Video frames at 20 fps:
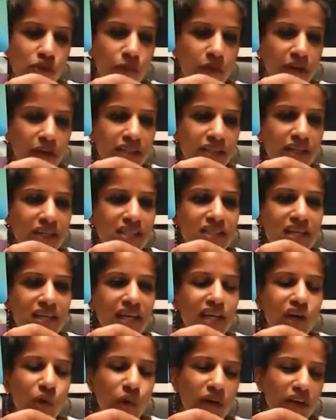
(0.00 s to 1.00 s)
your mind. I
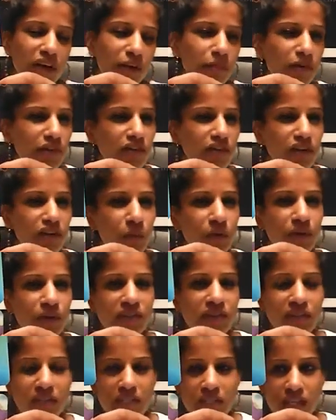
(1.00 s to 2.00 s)
say quick because I don't want
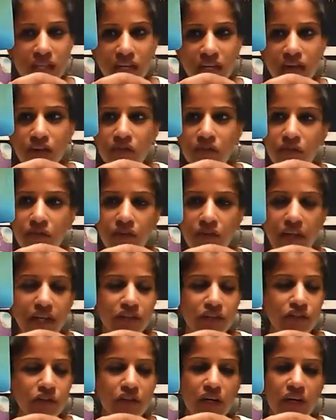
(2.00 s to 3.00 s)
you to think and
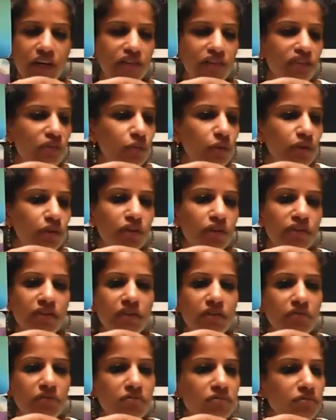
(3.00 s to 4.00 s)
reflect on it. I just want you
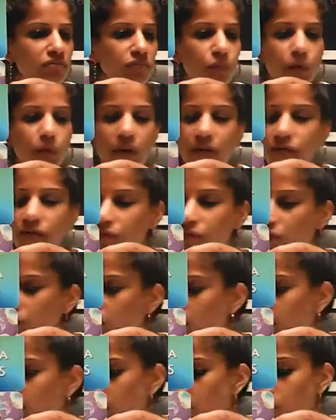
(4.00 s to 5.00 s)
to, whatever's in
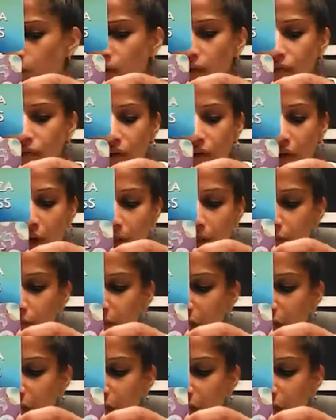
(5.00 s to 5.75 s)
your head, whatever comes